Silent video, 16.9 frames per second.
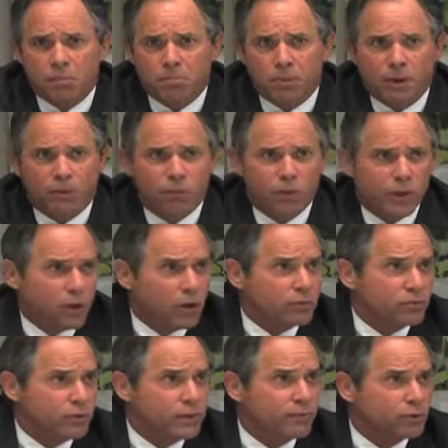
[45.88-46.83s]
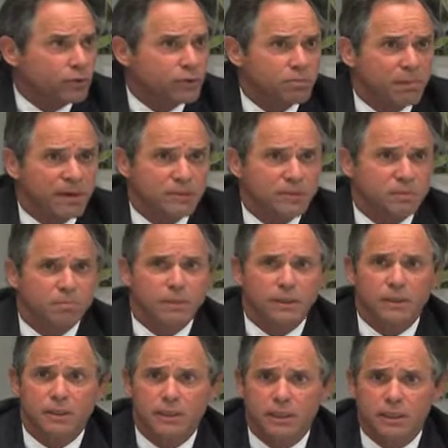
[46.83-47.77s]
But we also have a
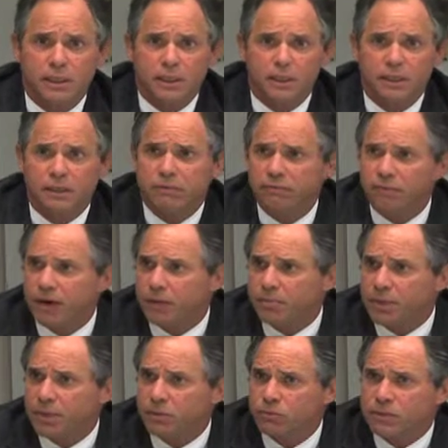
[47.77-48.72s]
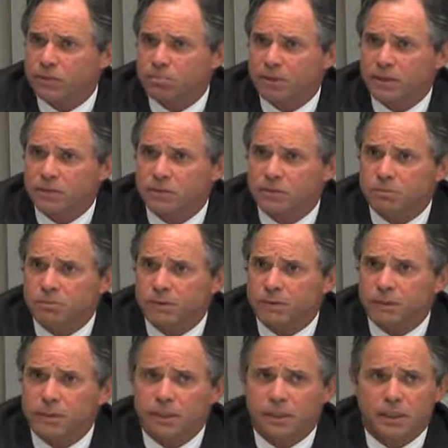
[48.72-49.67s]
responsibility, an environmental
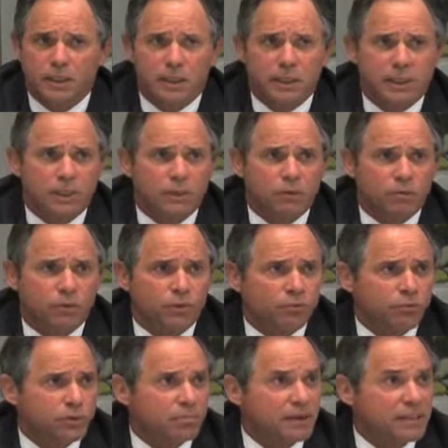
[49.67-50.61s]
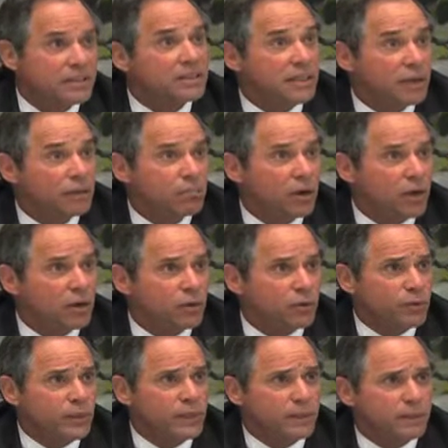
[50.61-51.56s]
responsibility, with respect to 10 Mile
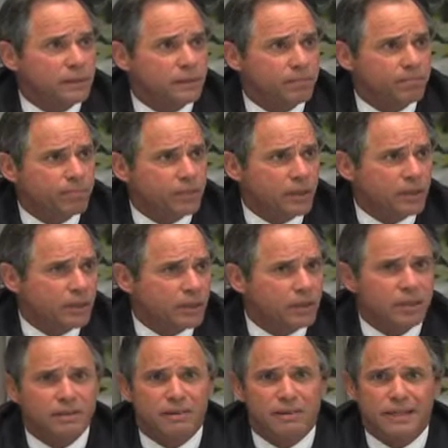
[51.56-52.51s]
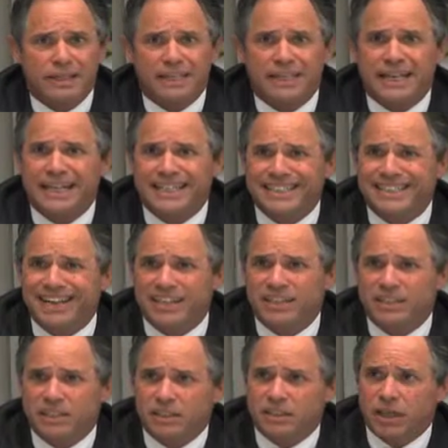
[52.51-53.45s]
Creek. And in
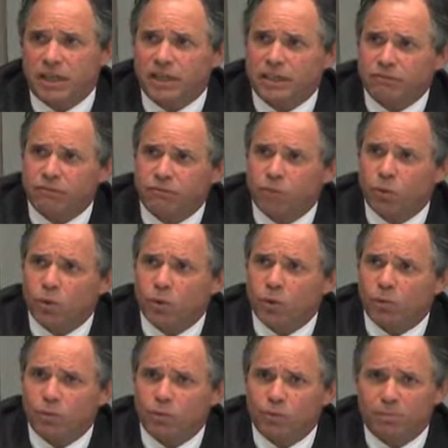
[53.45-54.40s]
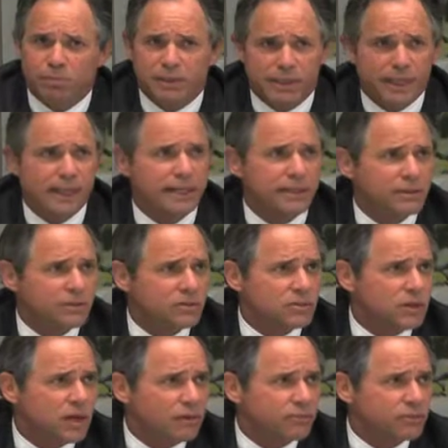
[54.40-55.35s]
1994, when we began
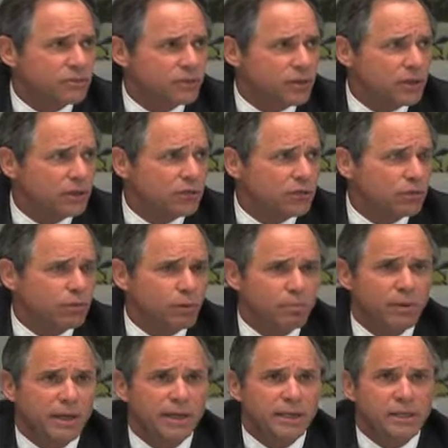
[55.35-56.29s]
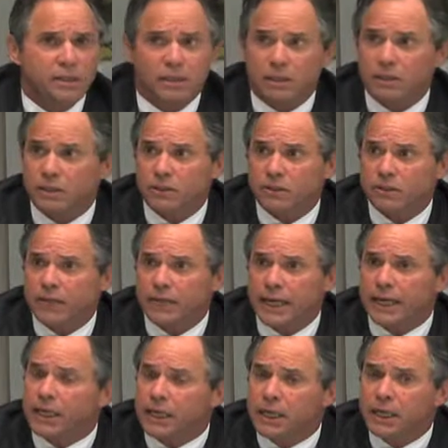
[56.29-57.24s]
this conversation, we made it clear
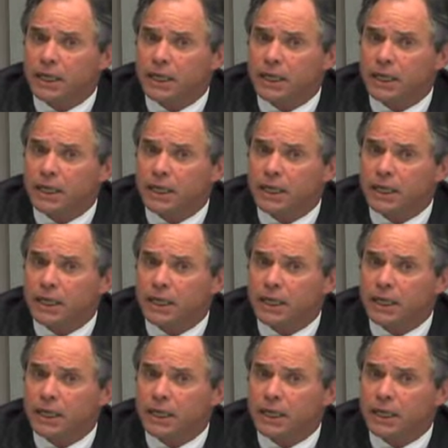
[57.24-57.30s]
that